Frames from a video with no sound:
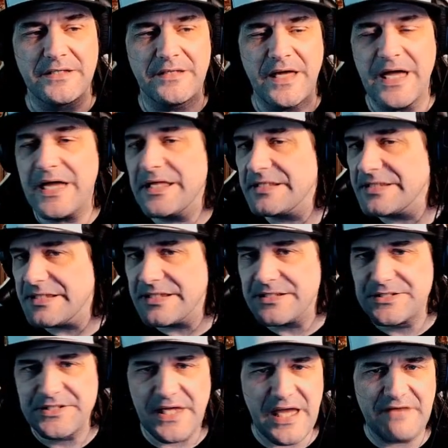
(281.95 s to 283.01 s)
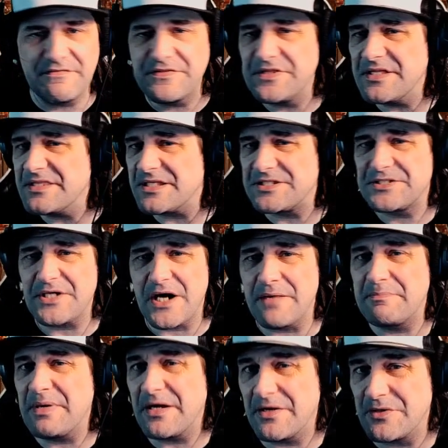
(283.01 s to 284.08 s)
aliens, everything that's
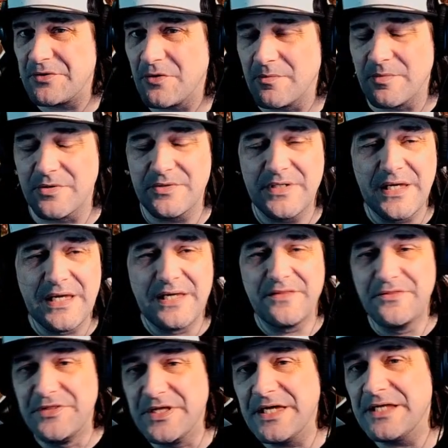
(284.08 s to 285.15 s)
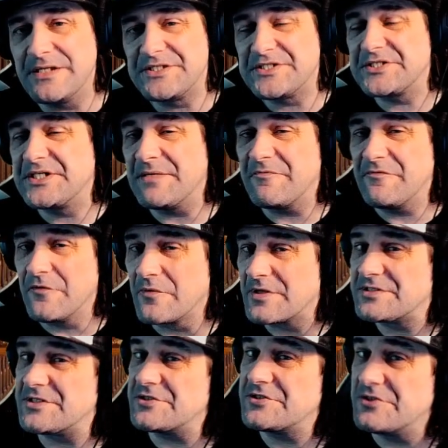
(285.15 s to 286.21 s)
paranormal. Then skip forward
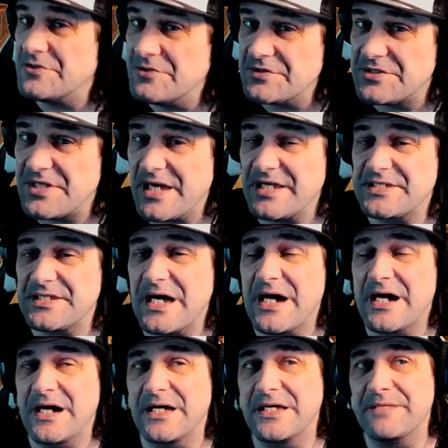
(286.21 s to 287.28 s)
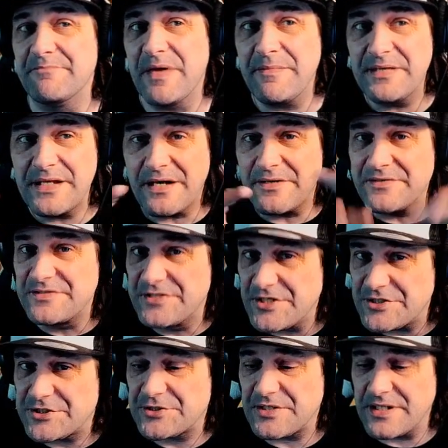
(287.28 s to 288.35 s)
to Tuesdays, maybe not on
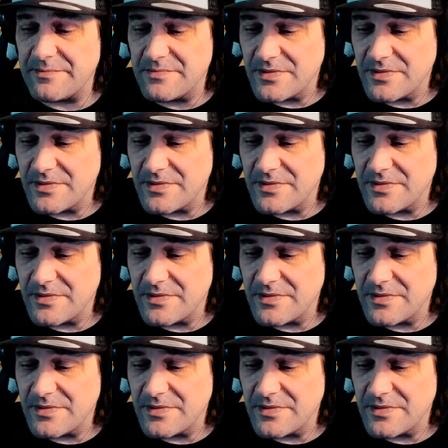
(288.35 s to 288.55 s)
this stream.